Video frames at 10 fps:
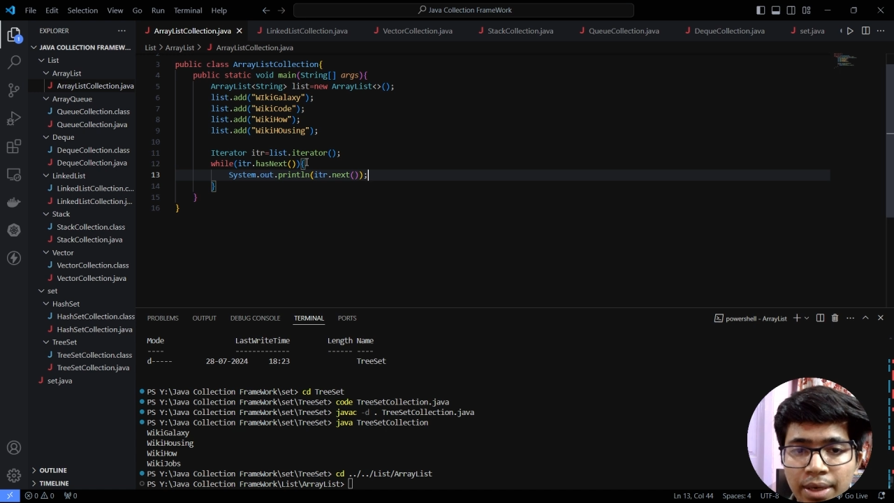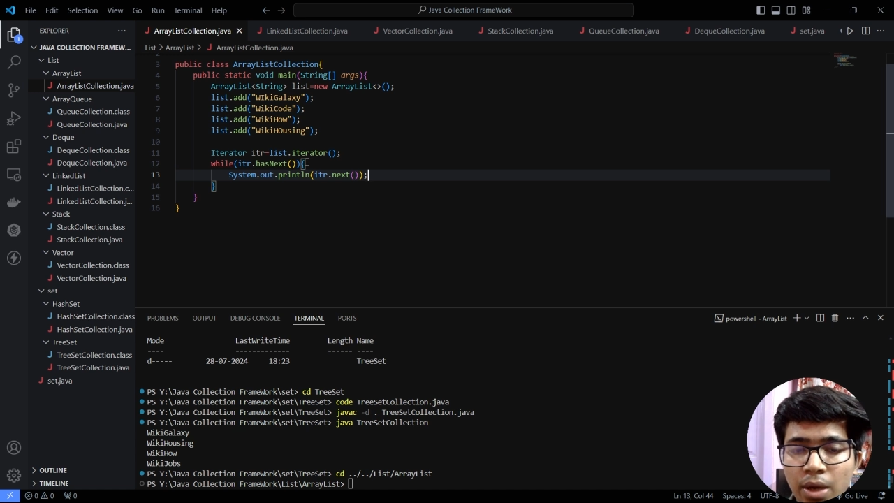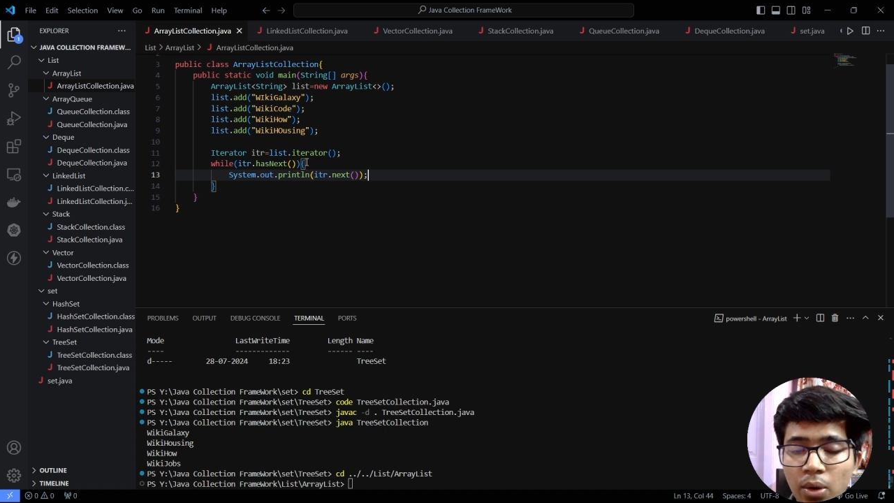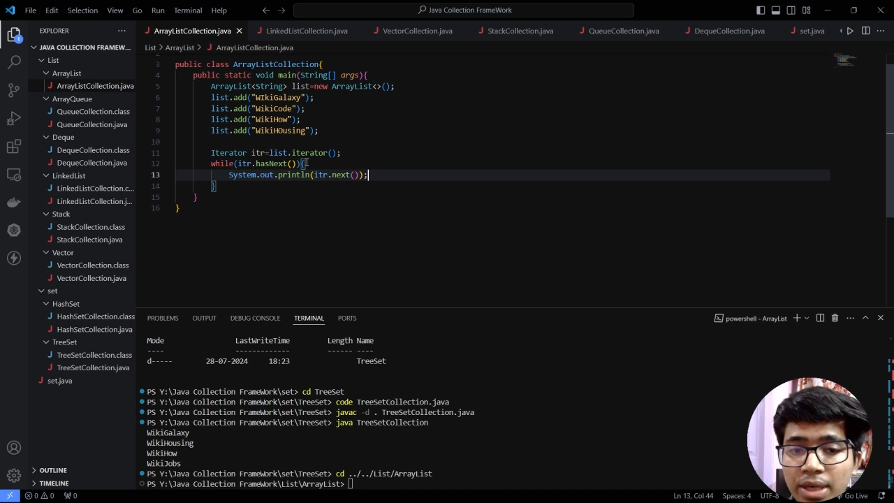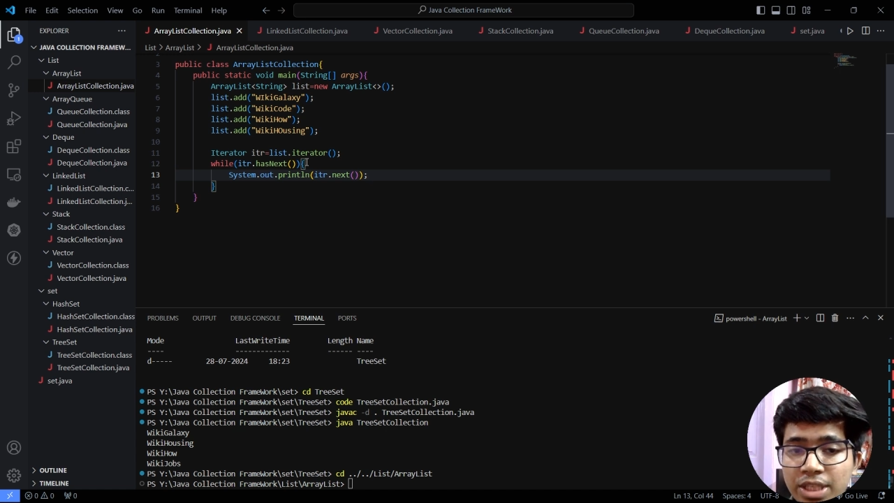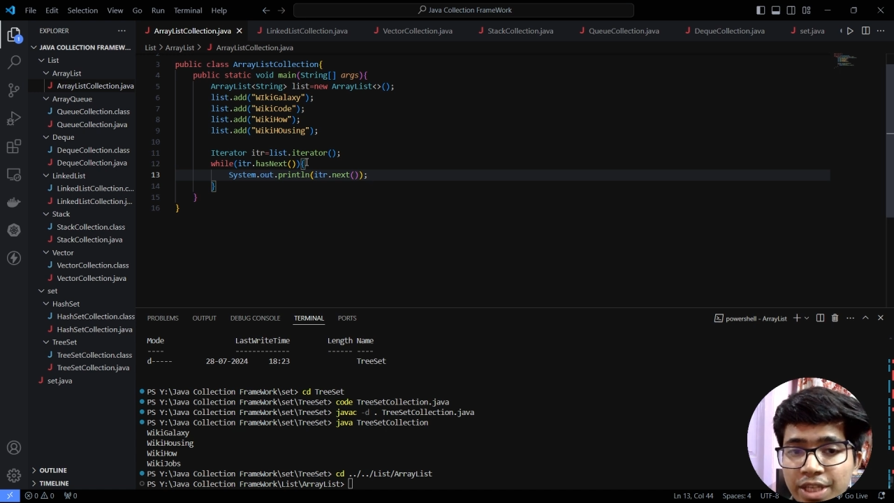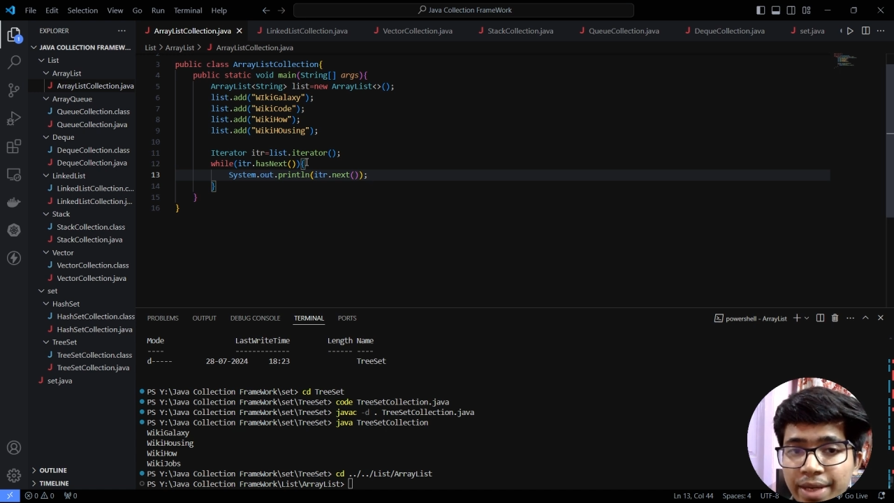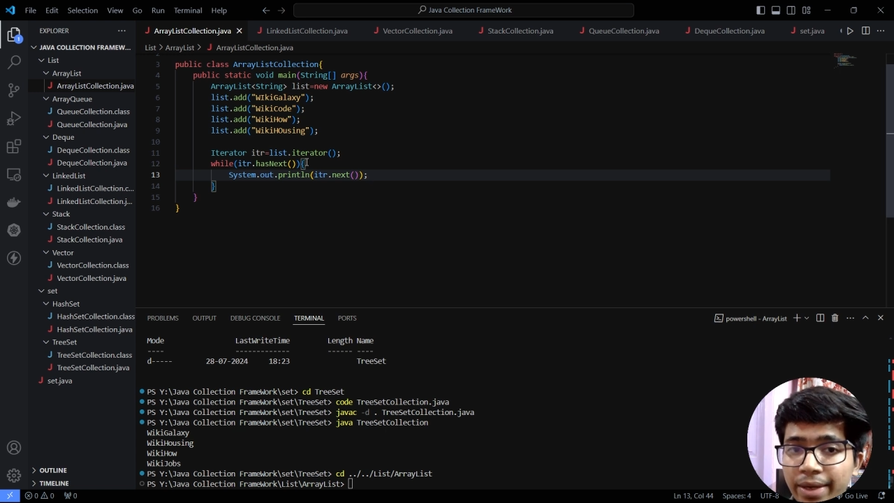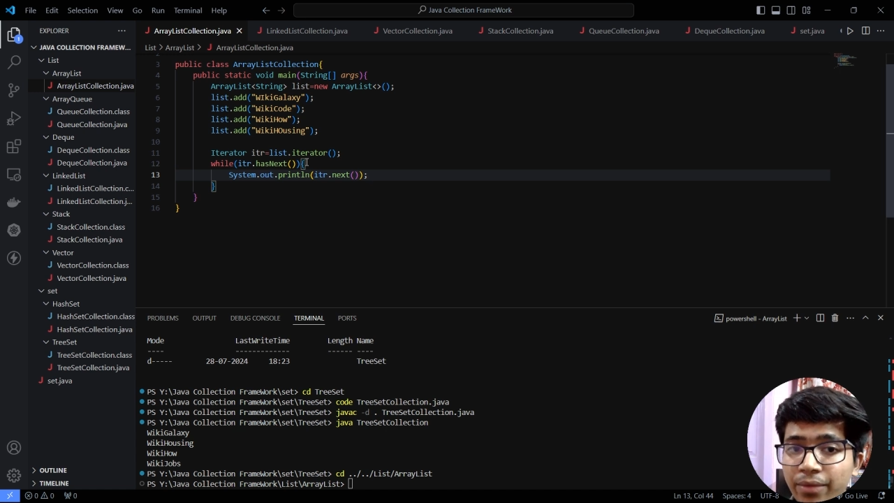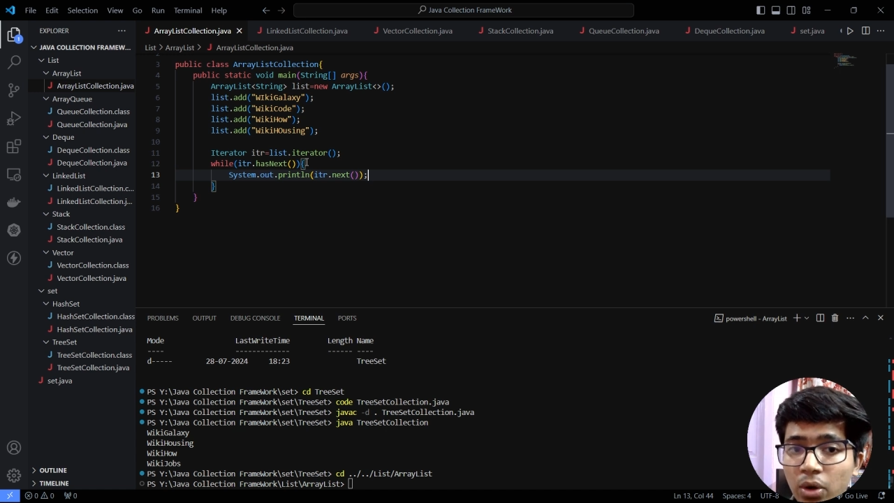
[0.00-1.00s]
Now let's
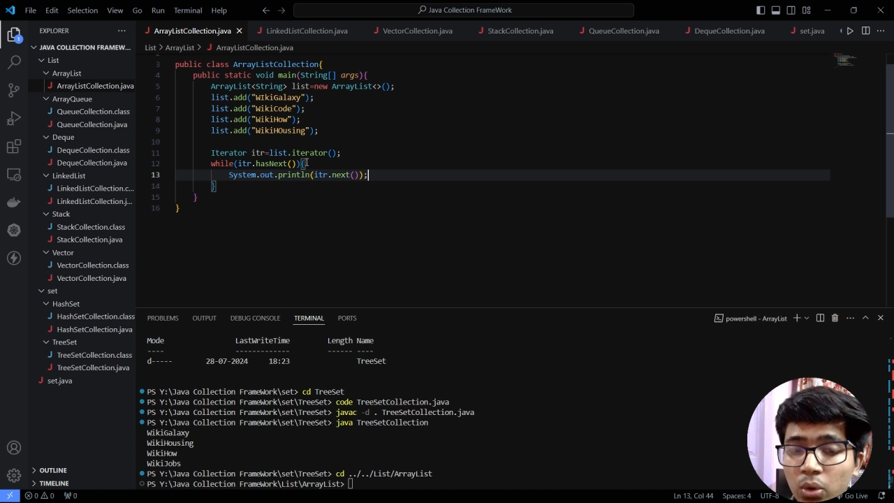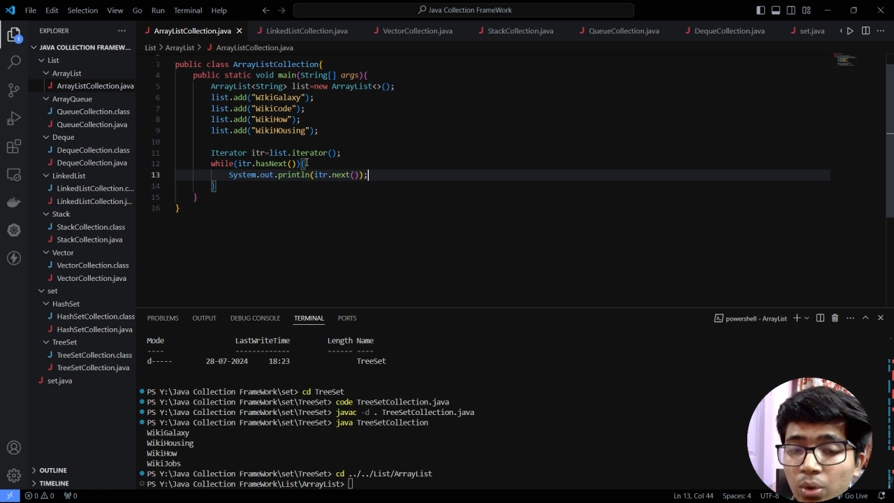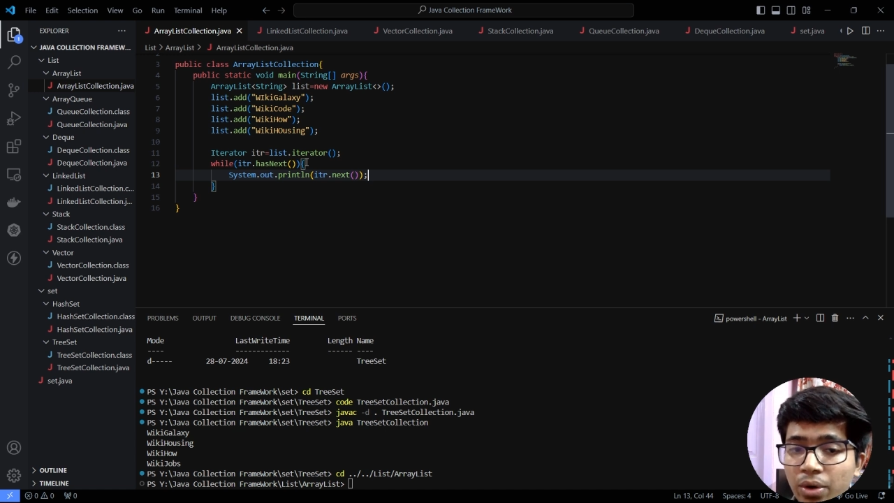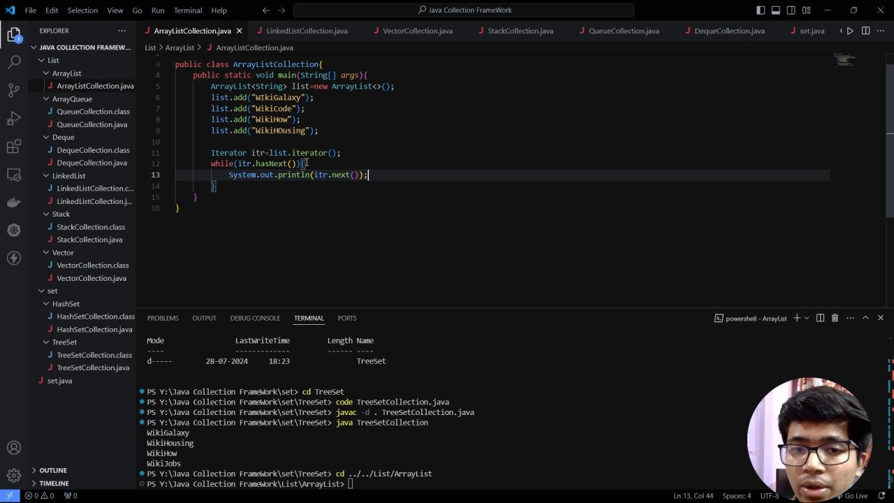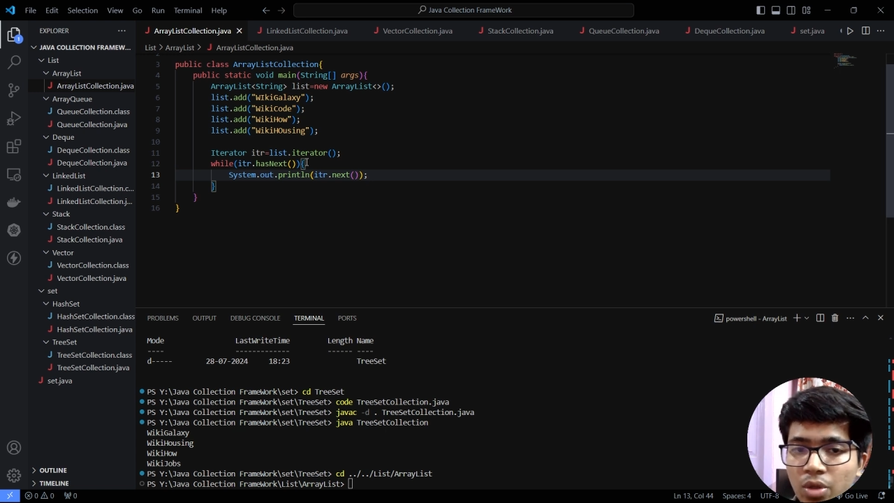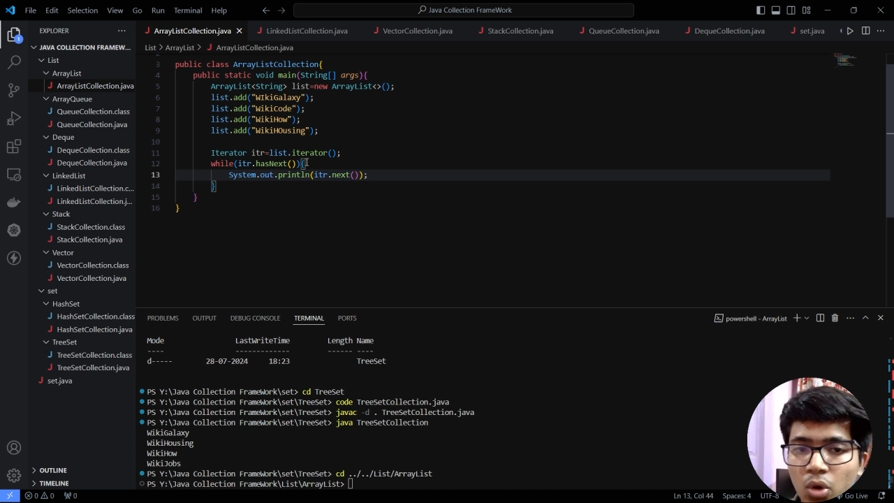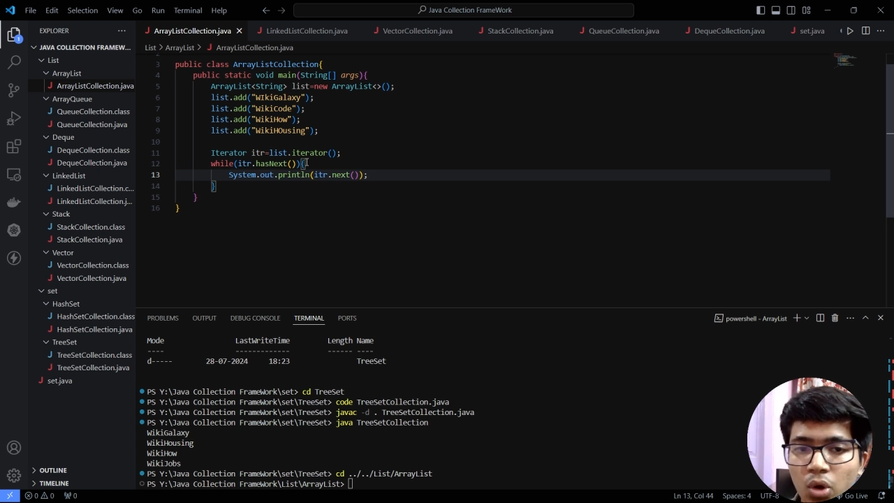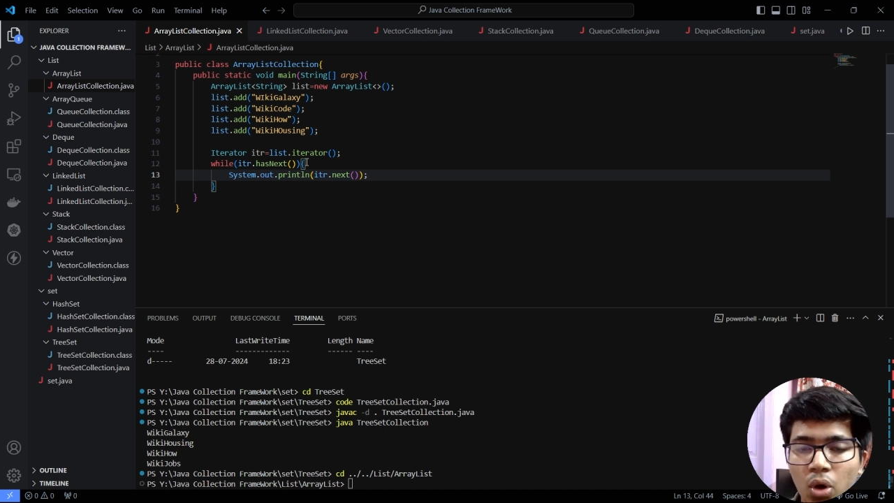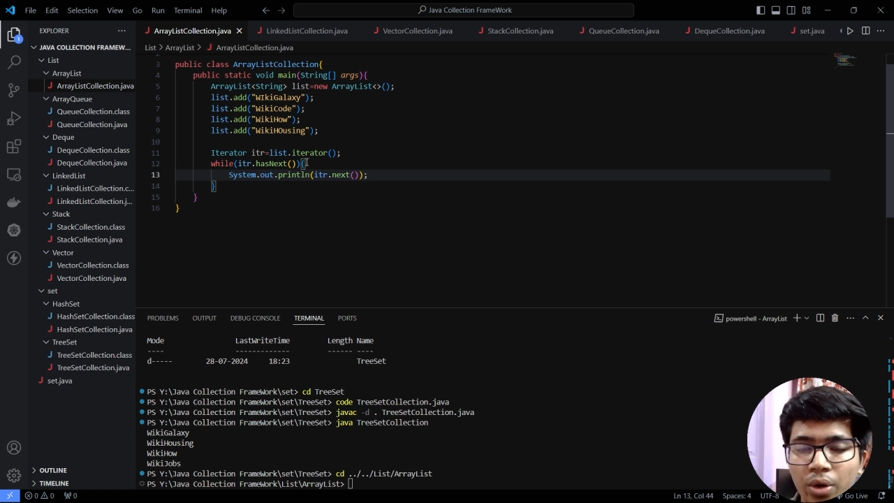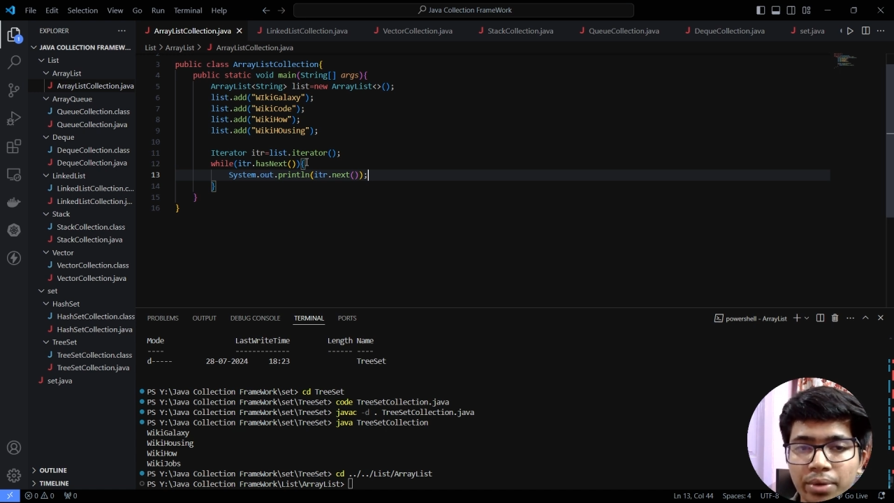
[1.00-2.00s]
check if our code runs or
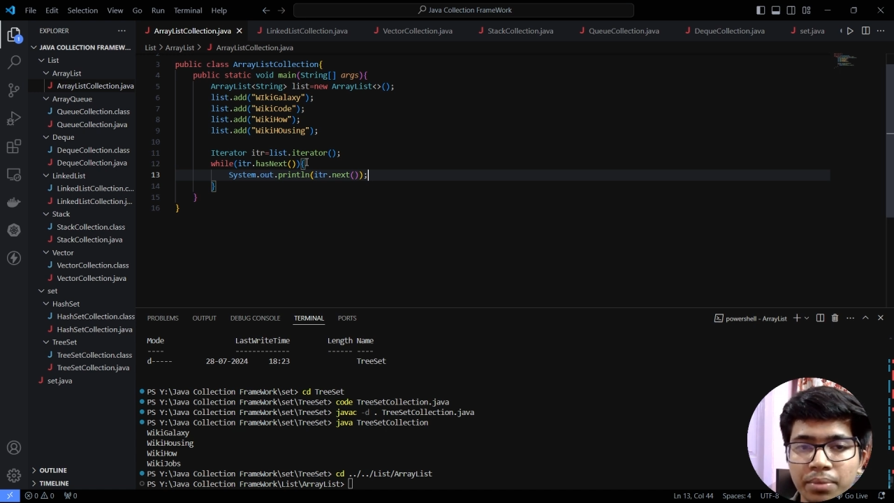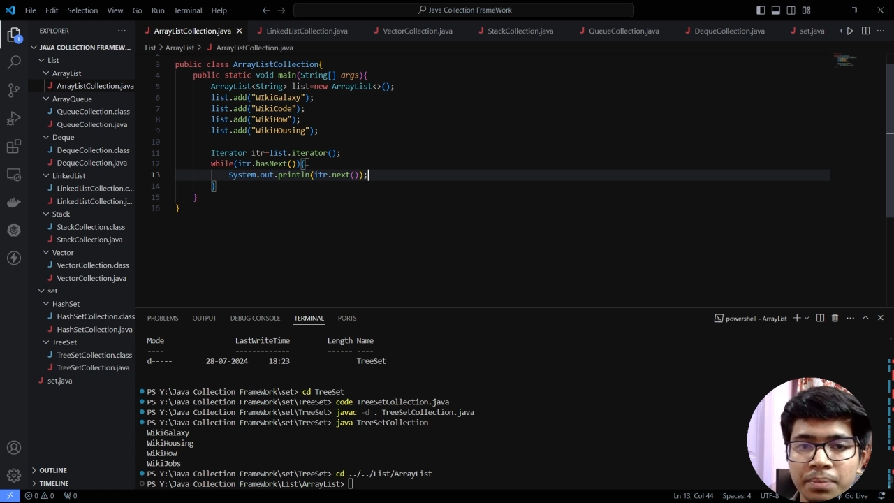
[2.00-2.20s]
not.